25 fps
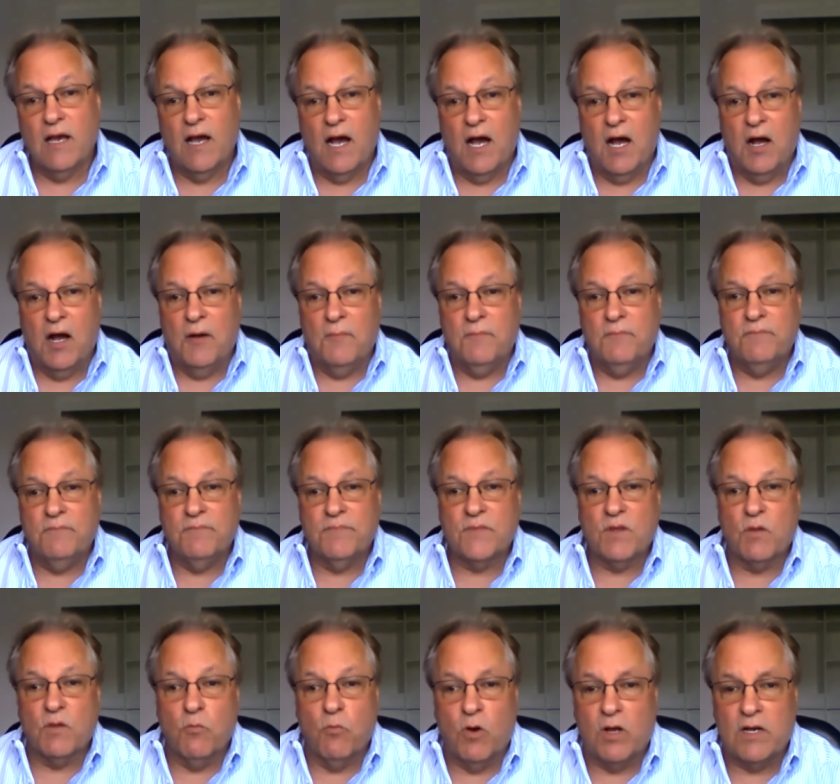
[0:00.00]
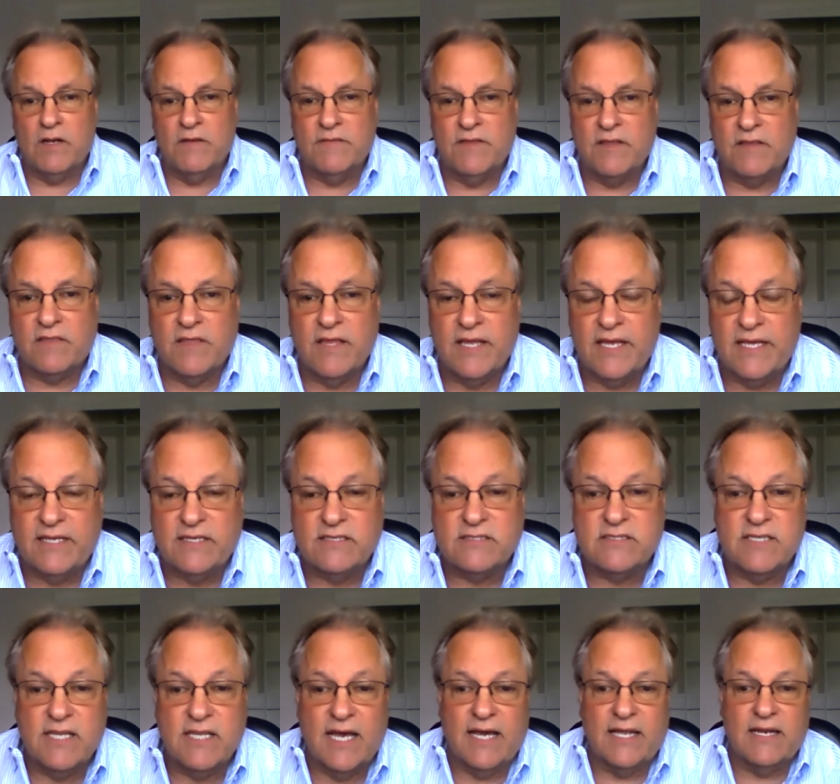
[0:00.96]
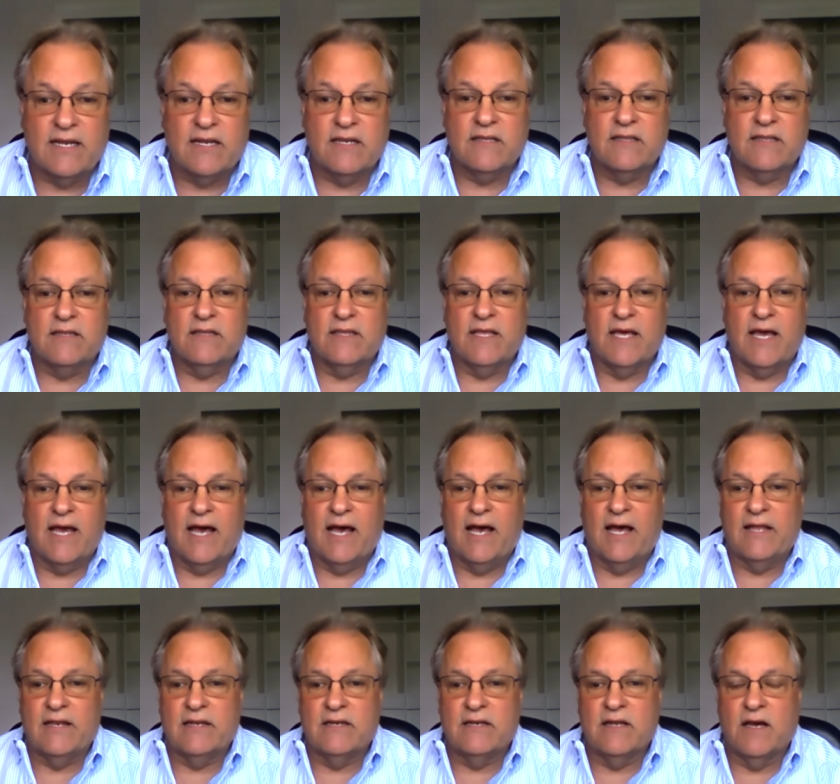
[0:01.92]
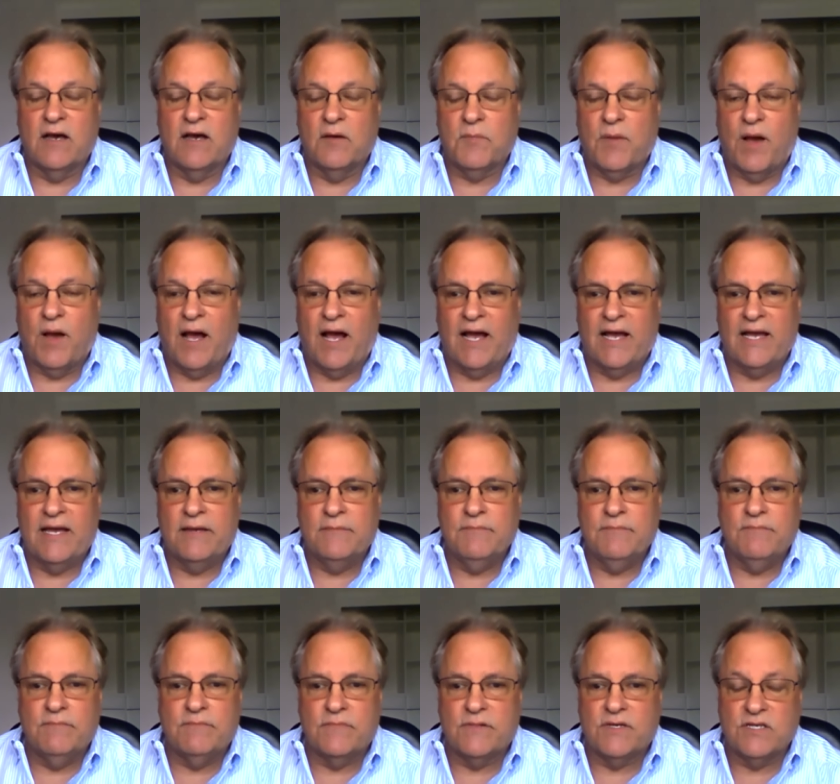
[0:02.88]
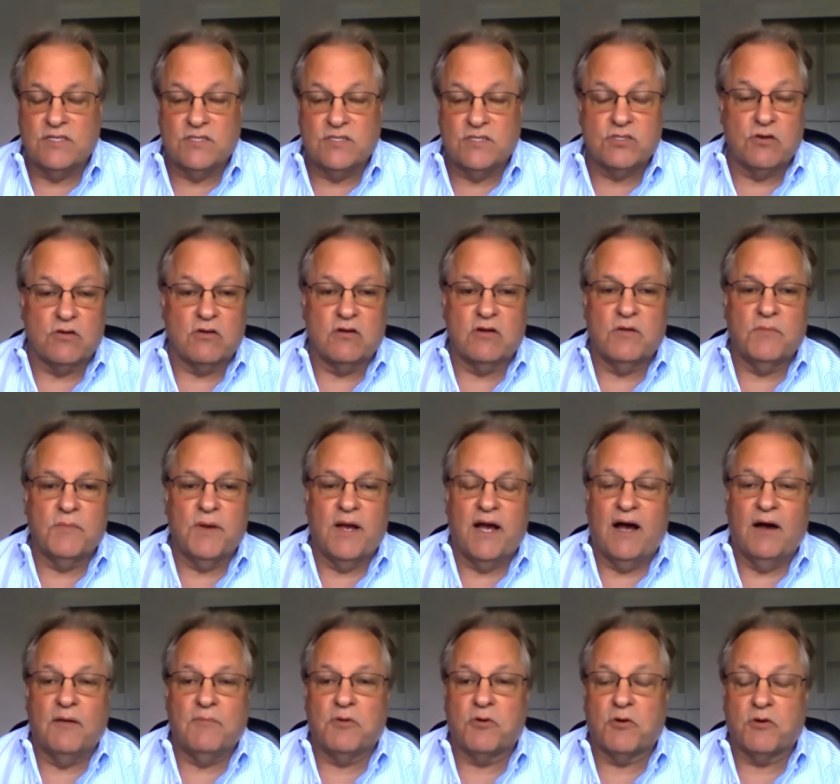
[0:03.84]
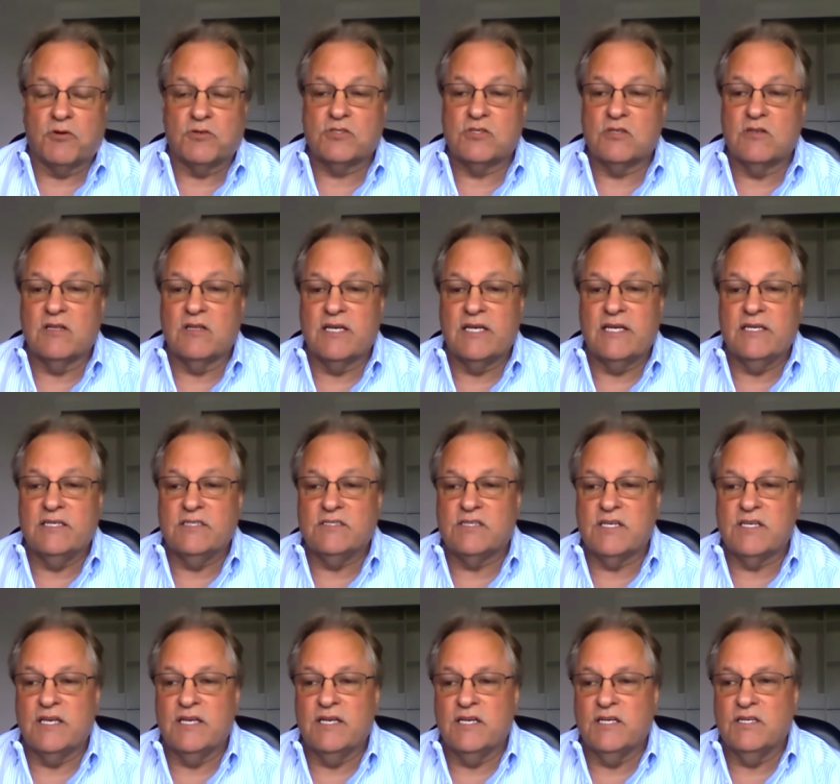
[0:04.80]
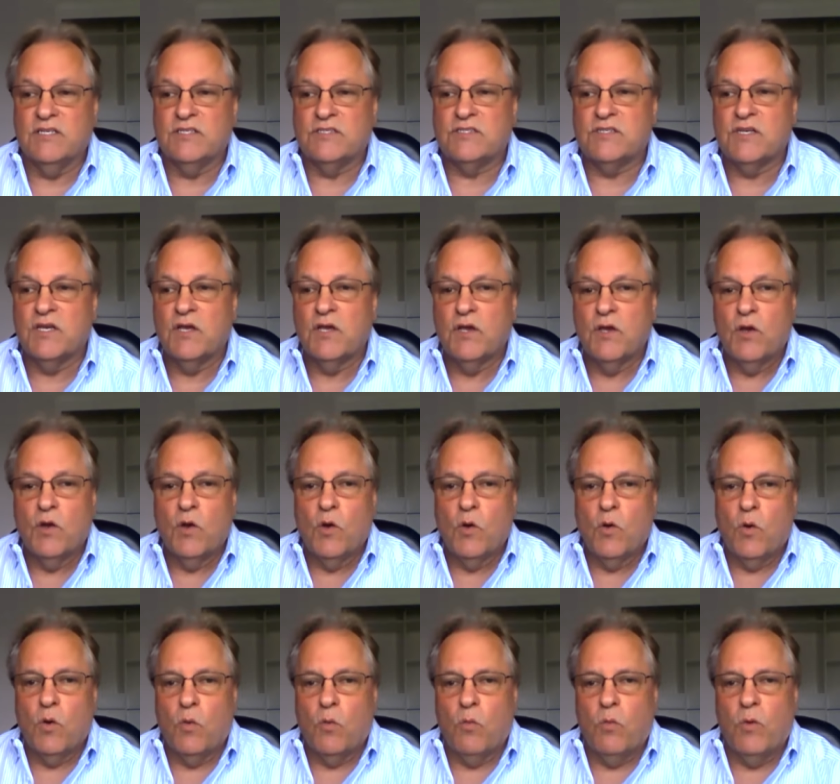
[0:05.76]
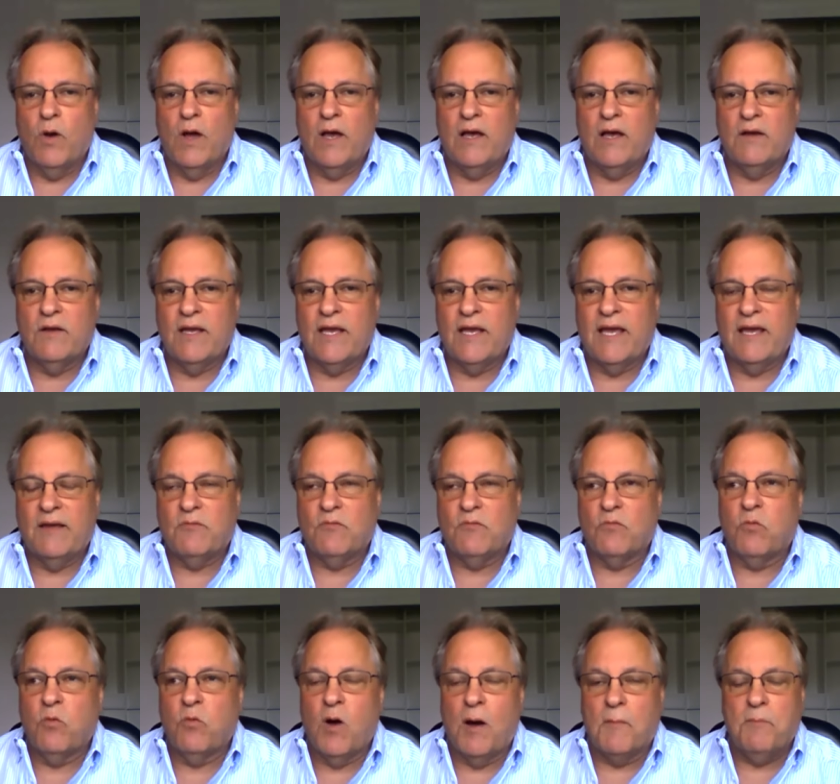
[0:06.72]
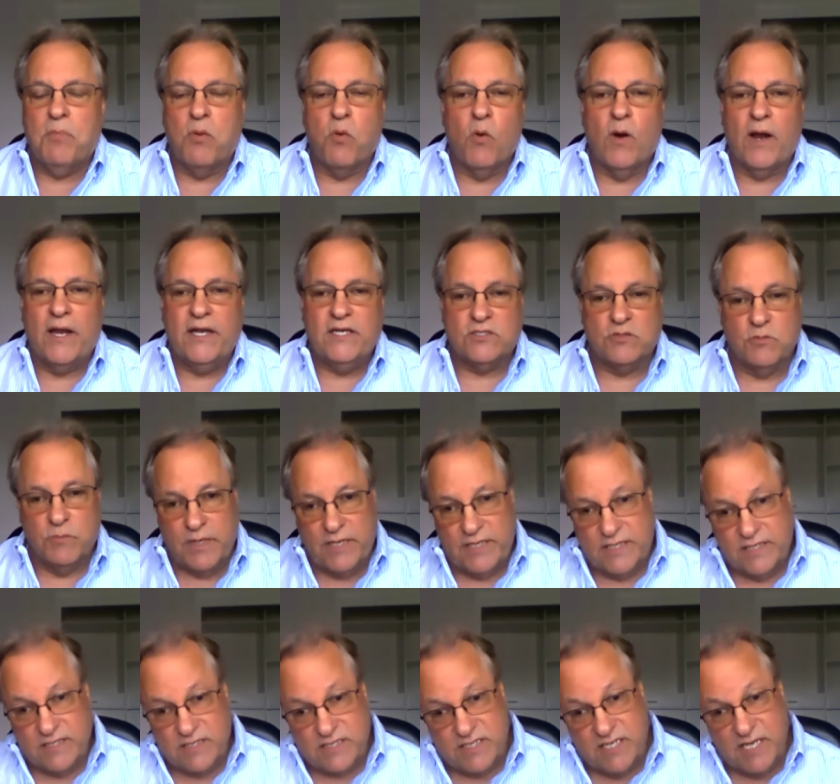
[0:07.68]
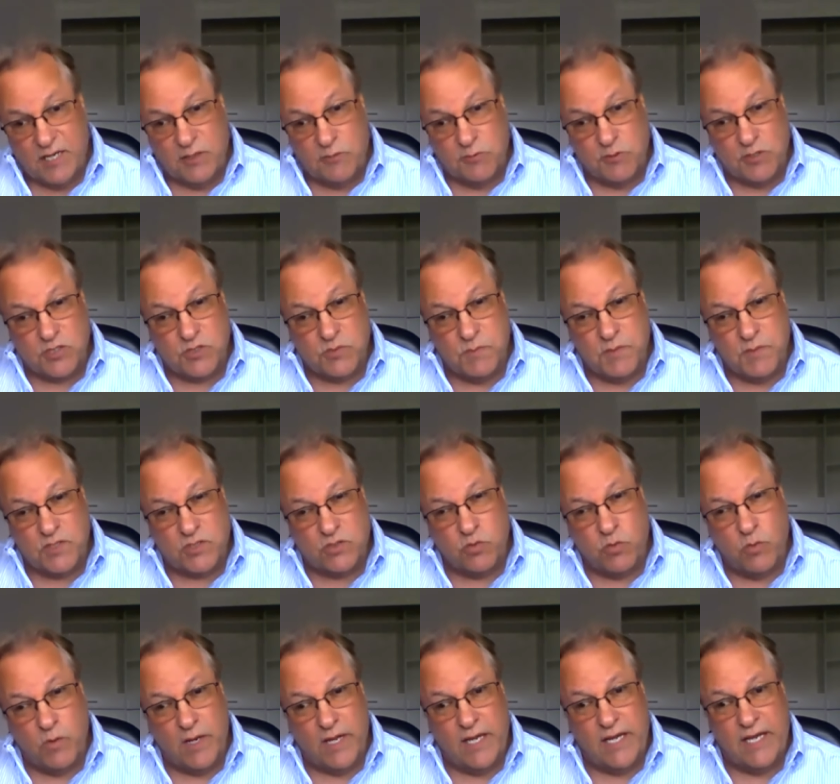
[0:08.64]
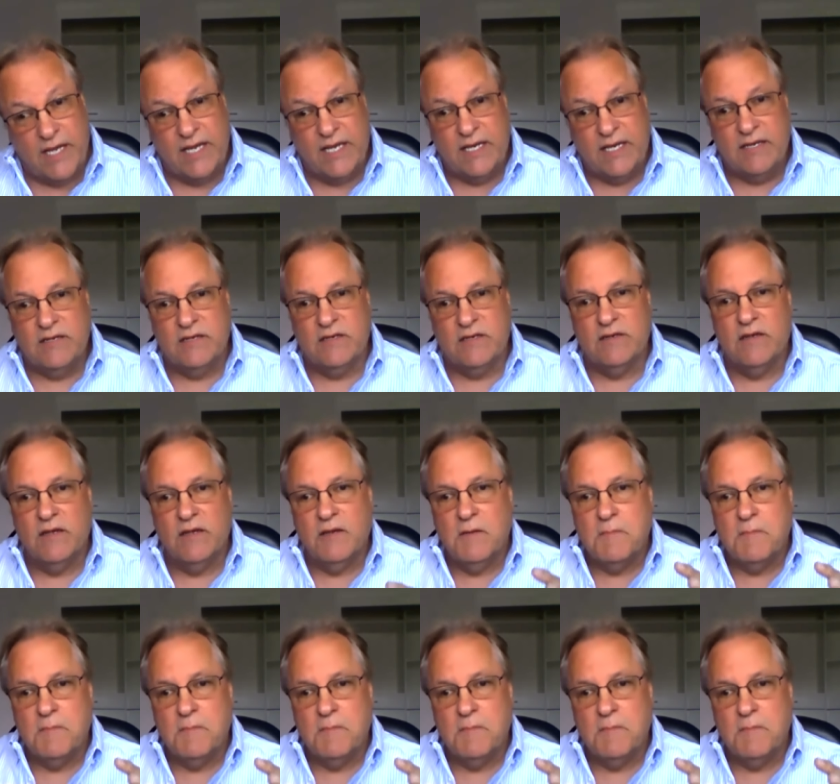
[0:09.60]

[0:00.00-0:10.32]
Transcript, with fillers: Um, one of the things that that um, I'm concerned about personally is is what at what point do we distinguish between